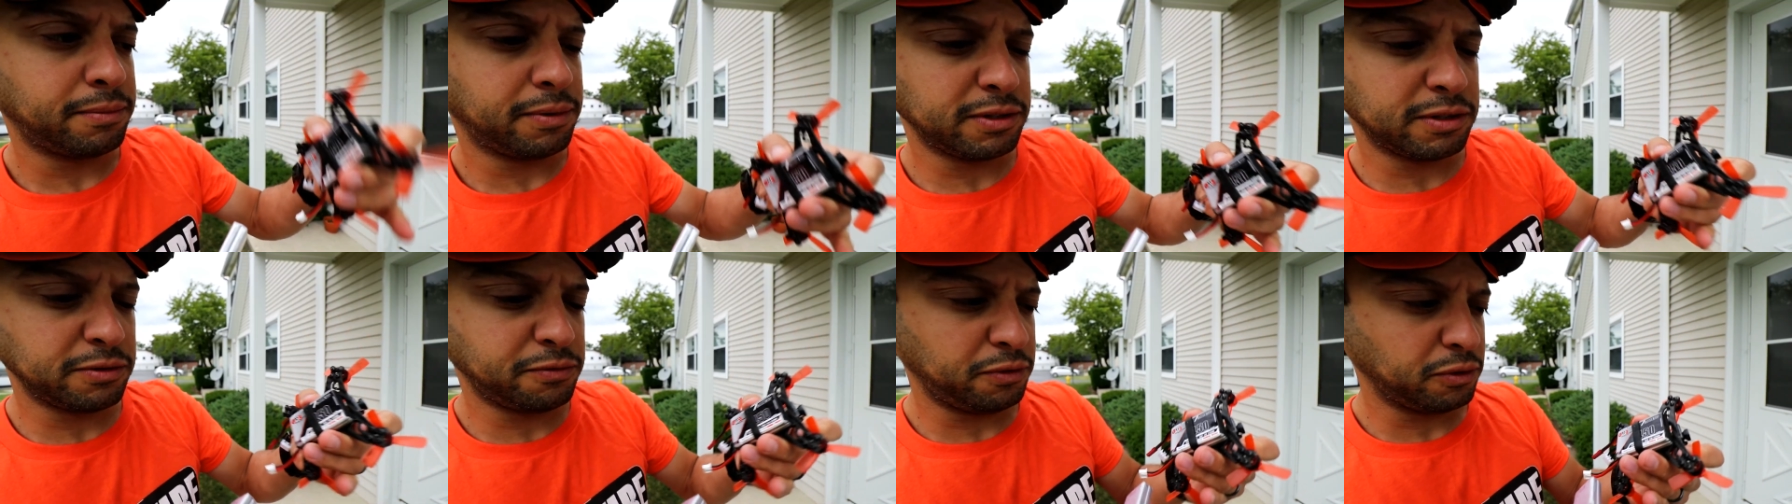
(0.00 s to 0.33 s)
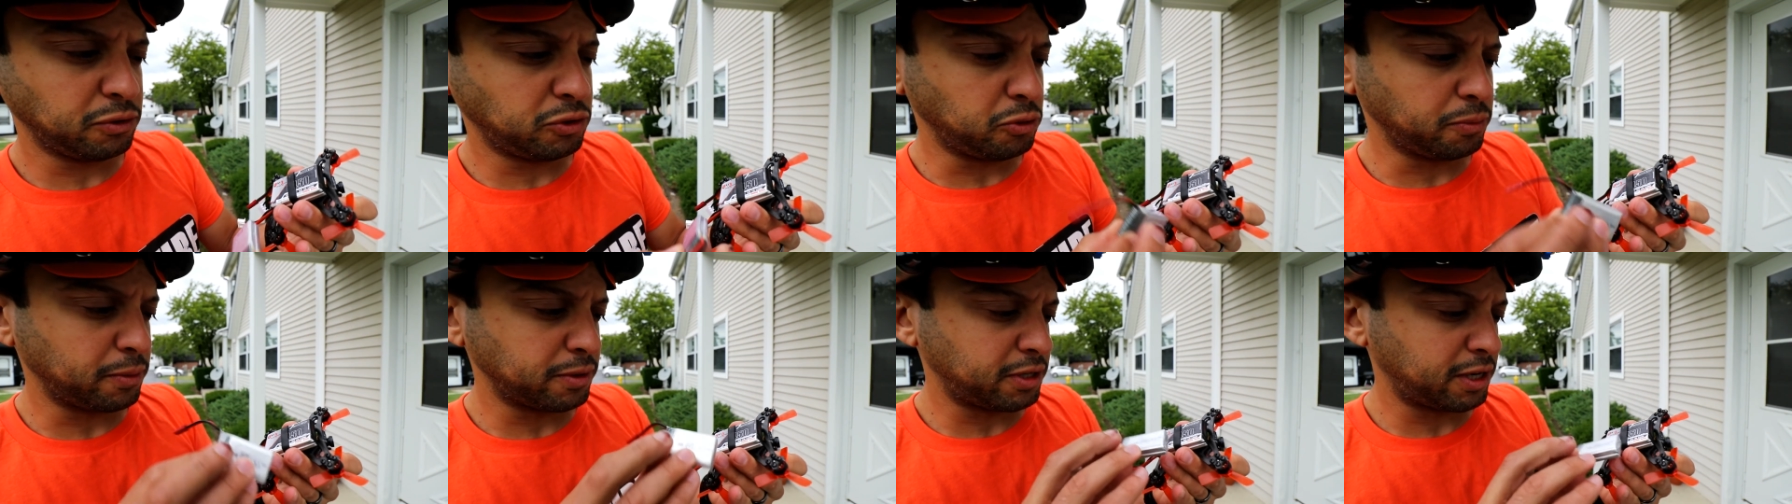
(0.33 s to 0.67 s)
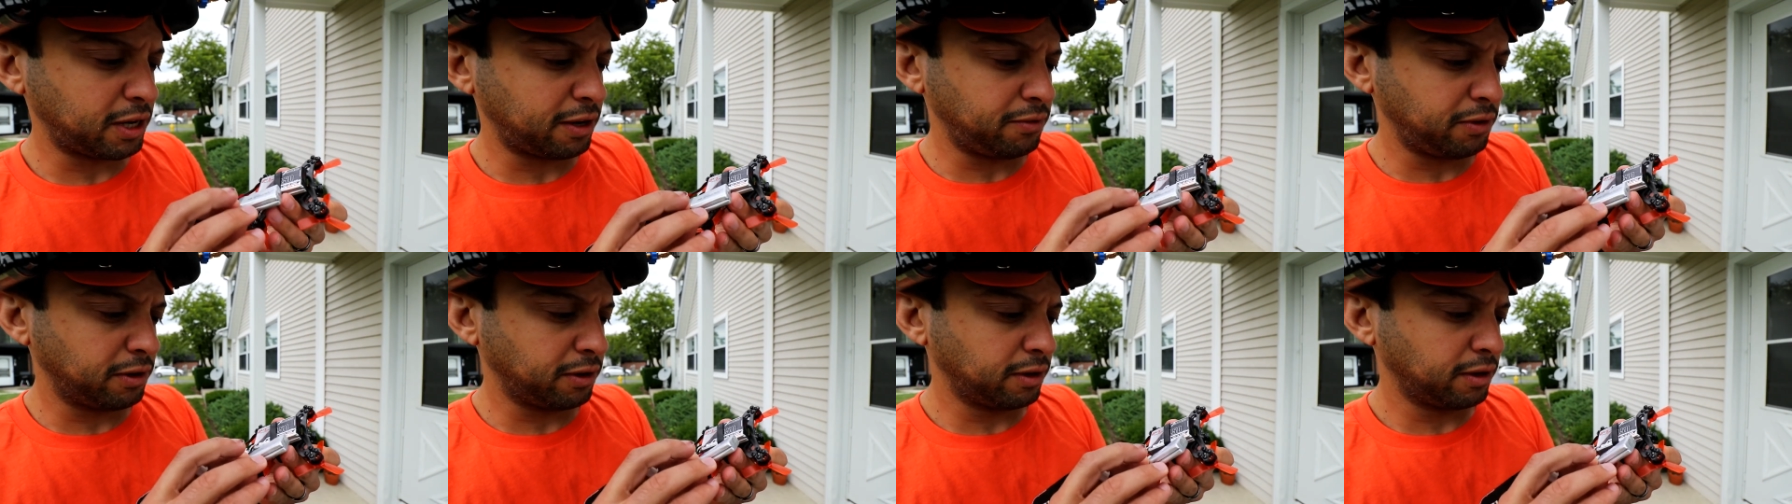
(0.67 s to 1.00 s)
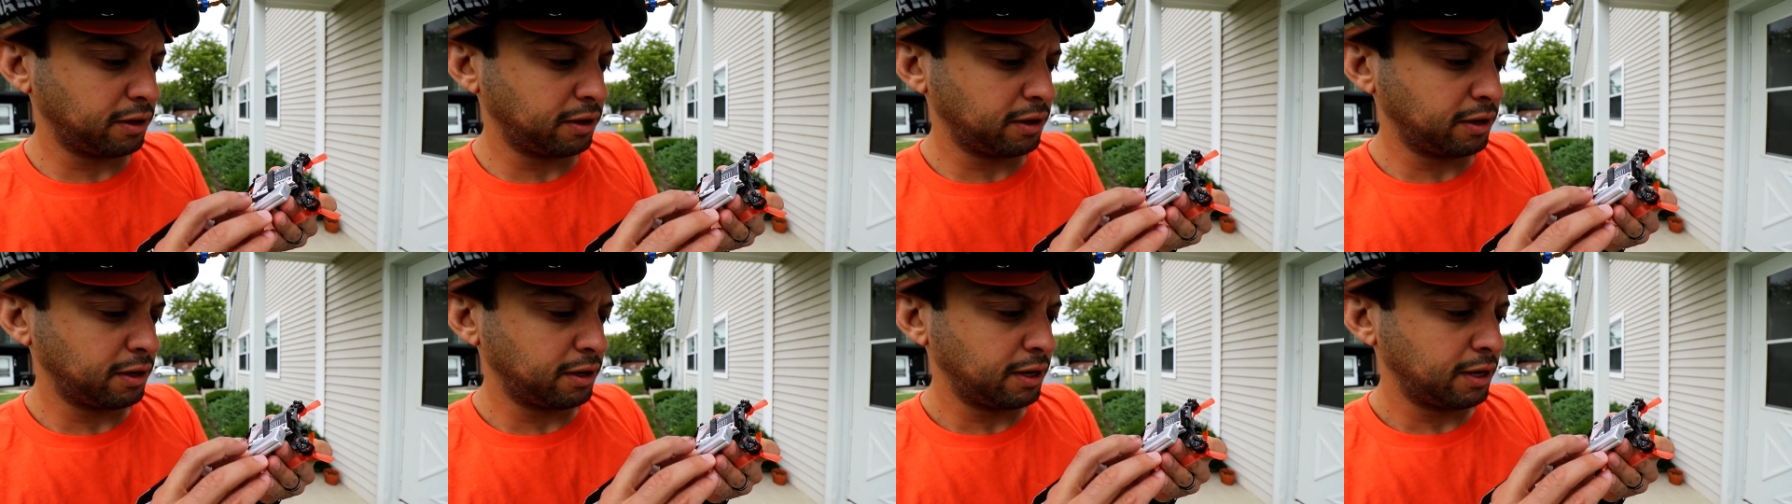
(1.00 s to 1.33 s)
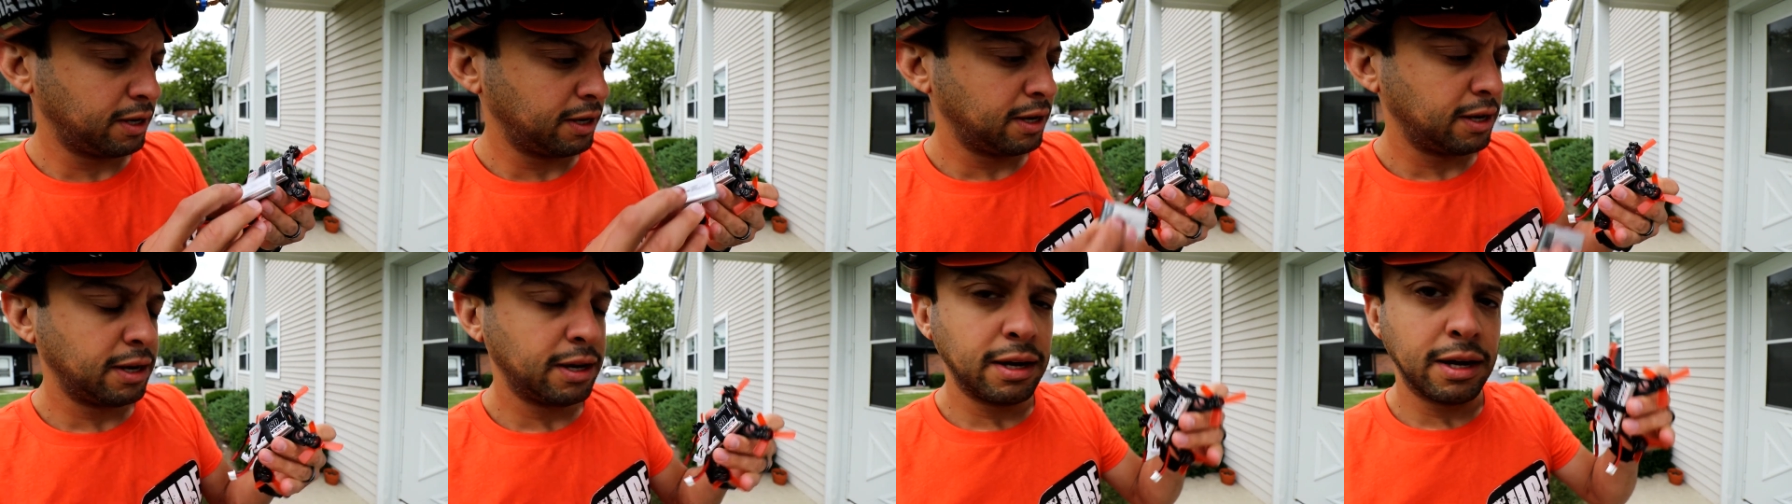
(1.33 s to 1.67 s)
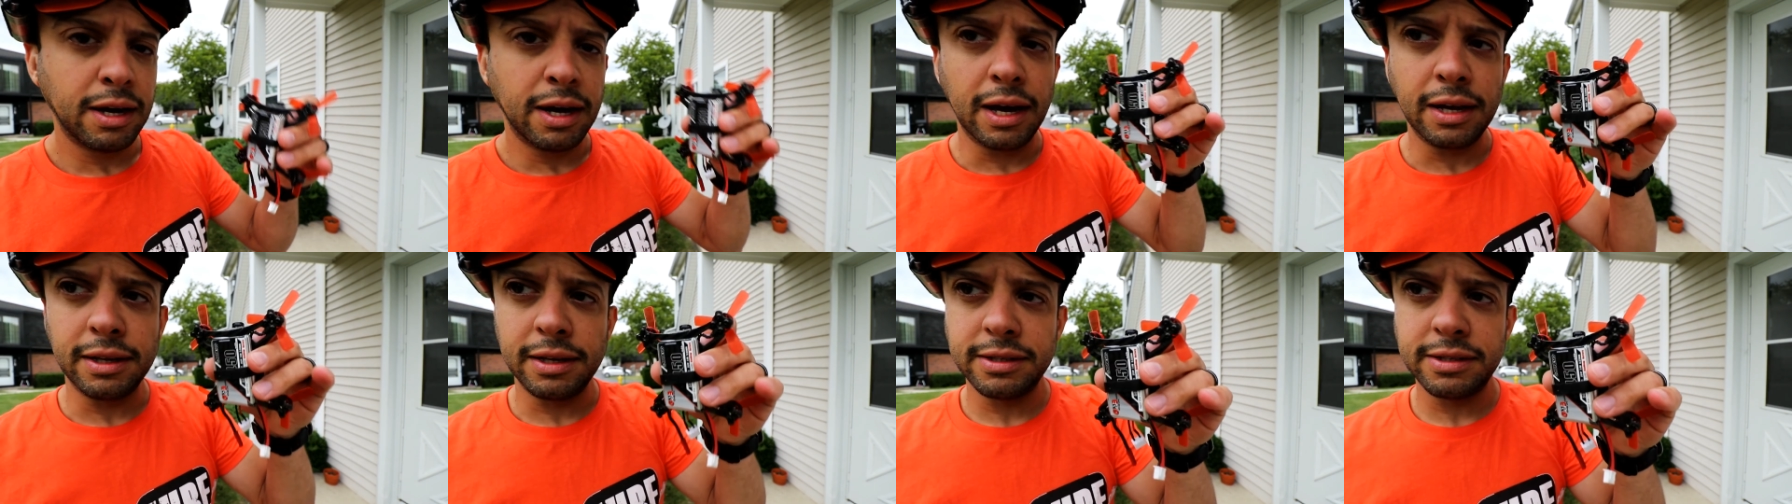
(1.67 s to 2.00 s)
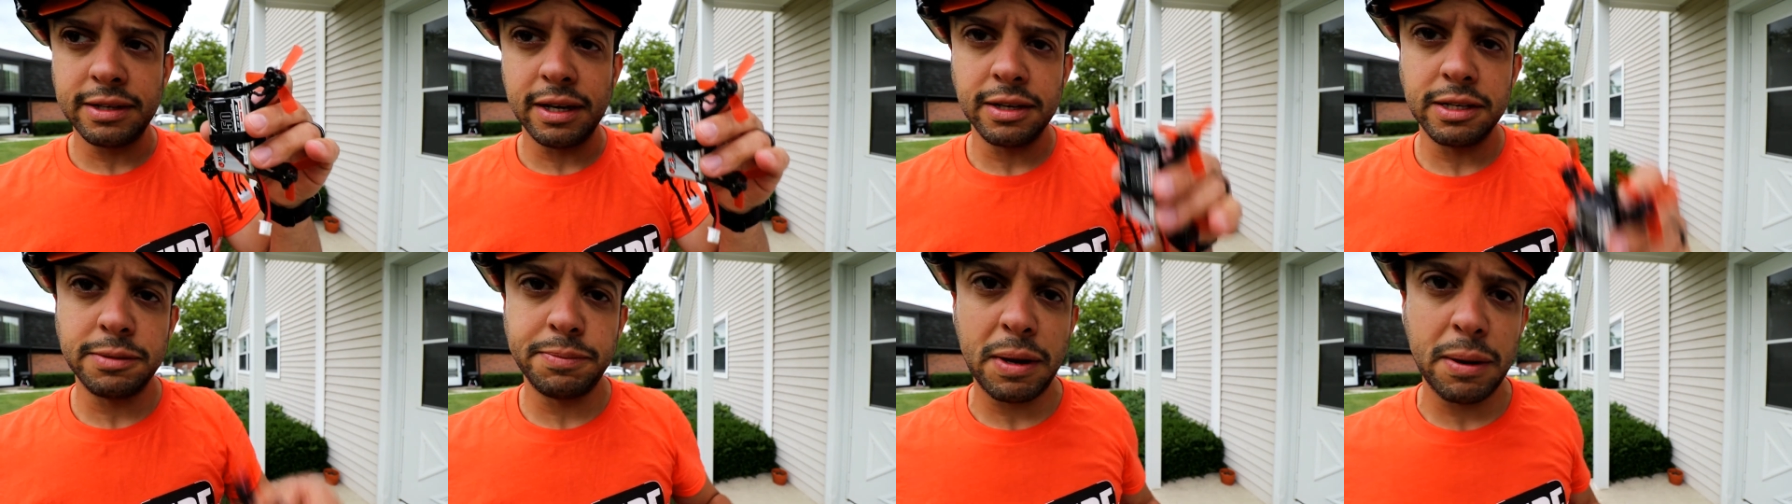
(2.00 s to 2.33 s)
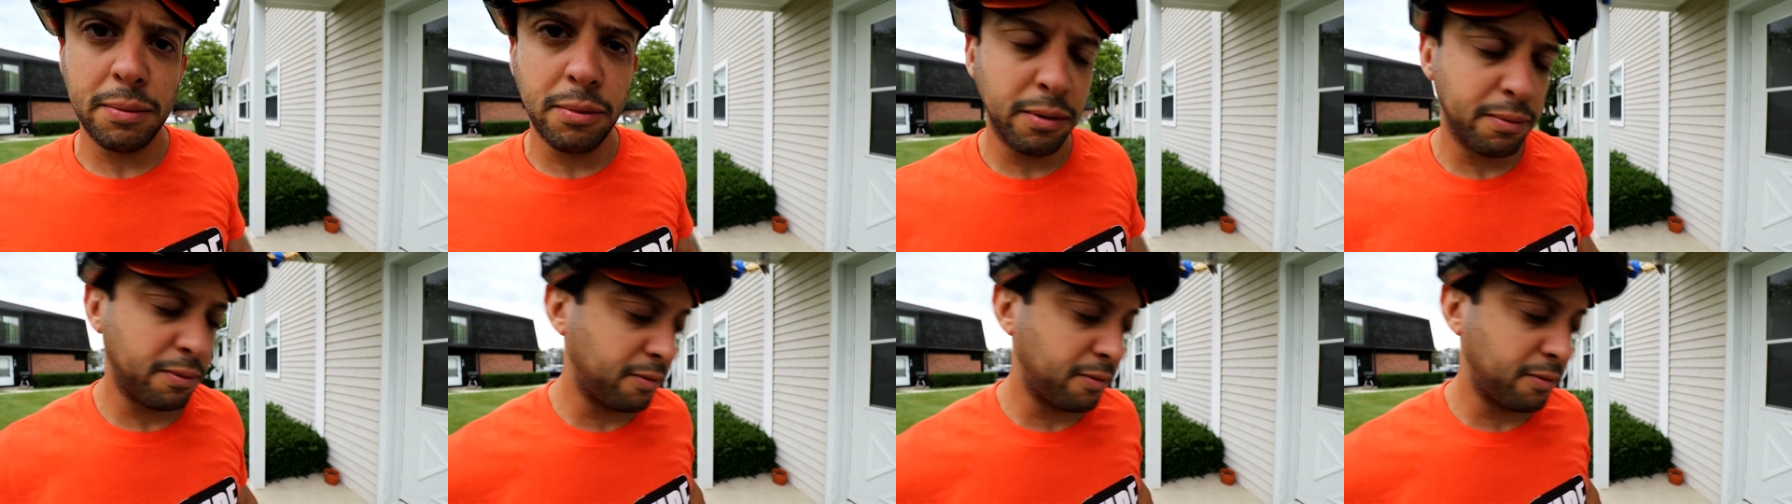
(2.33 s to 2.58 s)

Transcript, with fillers: doesn't feel too much heavier. Uh, let's see how this bad boy